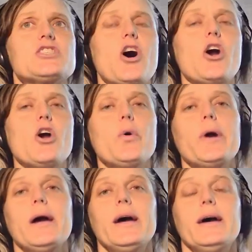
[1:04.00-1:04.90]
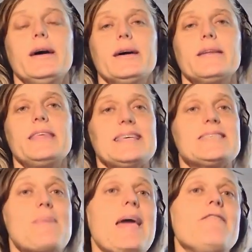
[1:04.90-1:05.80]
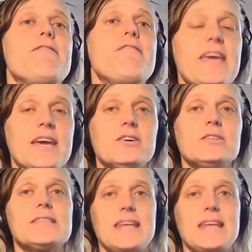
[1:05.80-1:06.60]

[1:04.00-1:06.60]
So this may feel